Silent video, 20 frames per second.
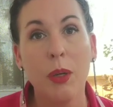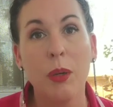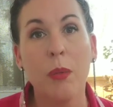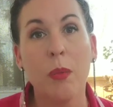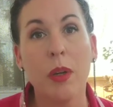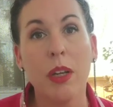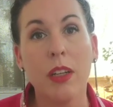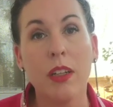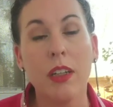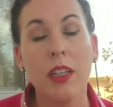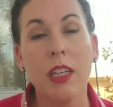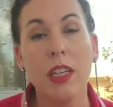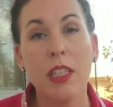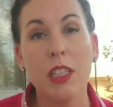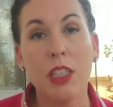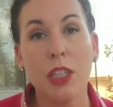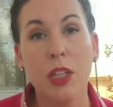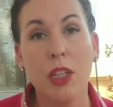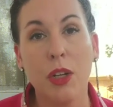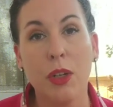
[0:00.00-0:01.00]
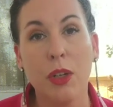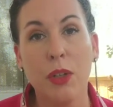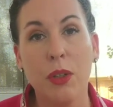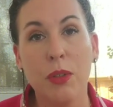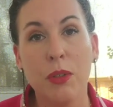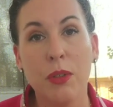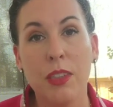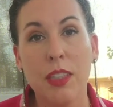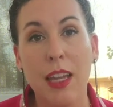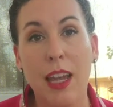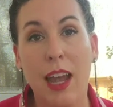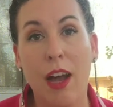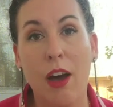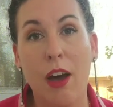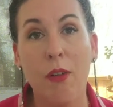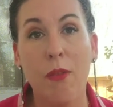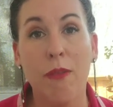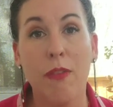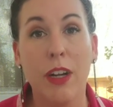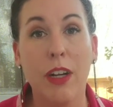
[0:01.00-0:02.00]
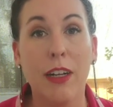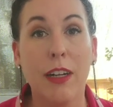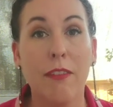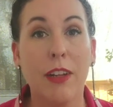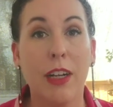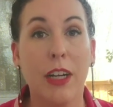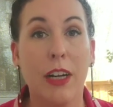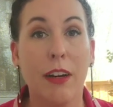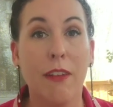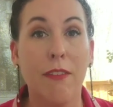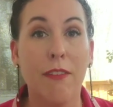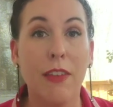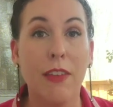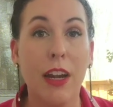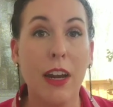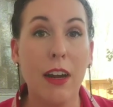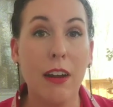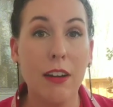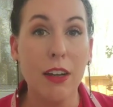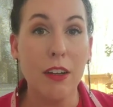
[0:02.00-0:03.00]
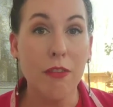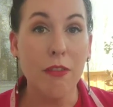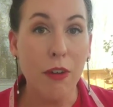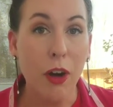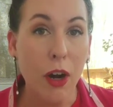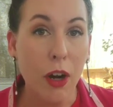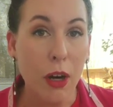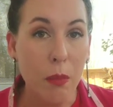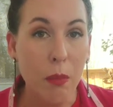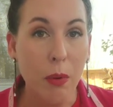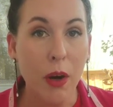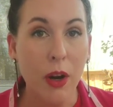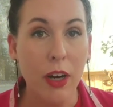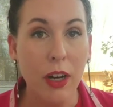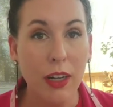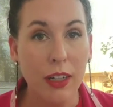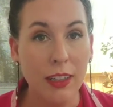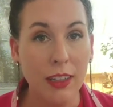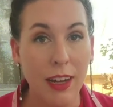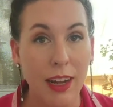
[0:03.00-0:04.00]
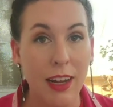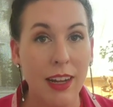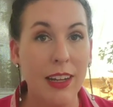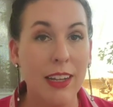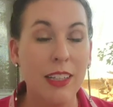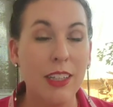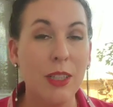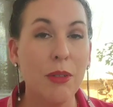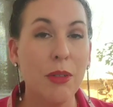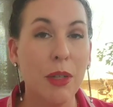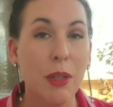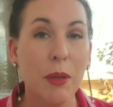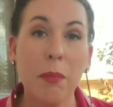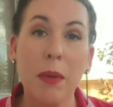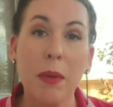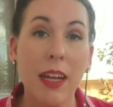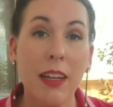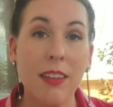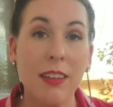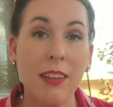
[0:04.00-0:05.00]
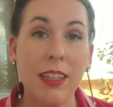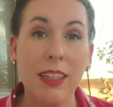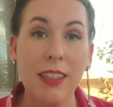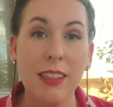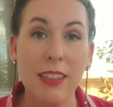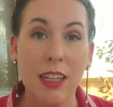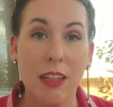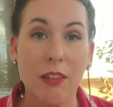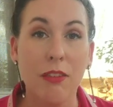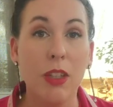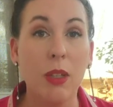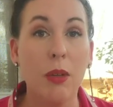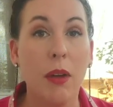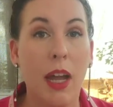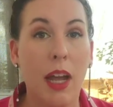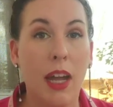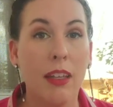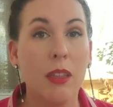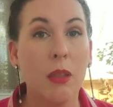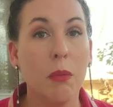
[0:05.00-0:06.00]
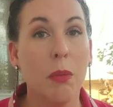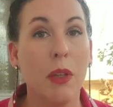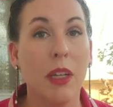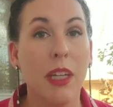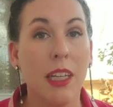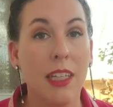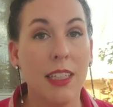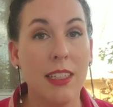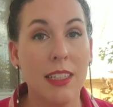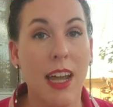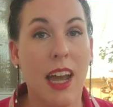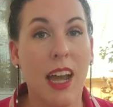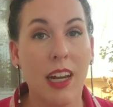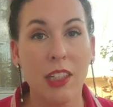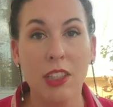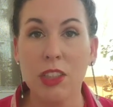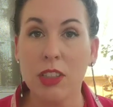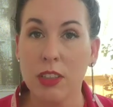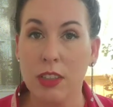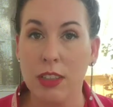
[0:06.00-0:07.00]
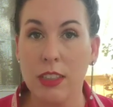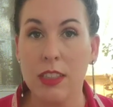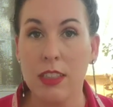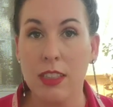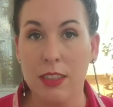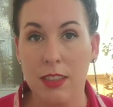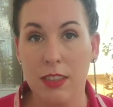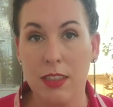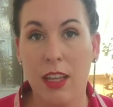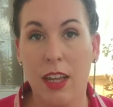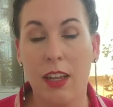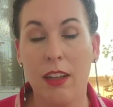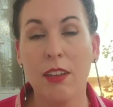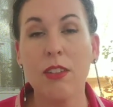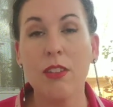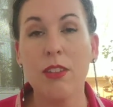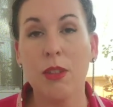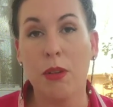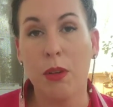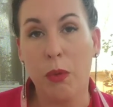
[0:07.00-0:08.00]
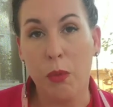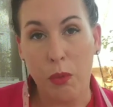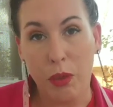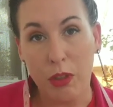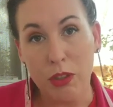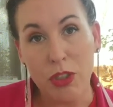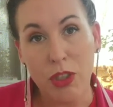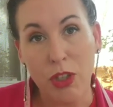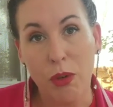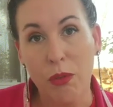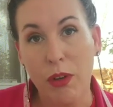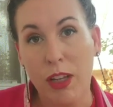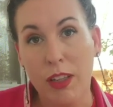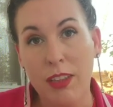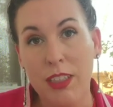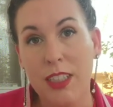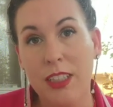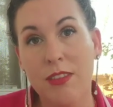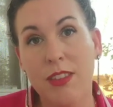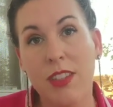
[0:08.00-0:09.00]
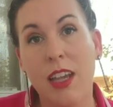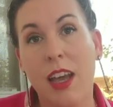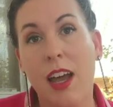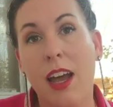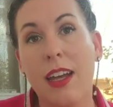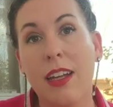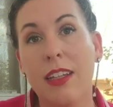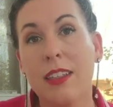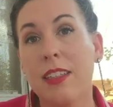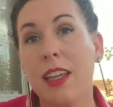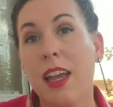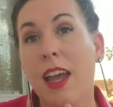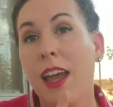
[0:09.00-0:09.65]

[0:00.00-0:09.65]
where he shows how very, very, very far apart you could make these if you had the planets actually to scale. So it will show relative size,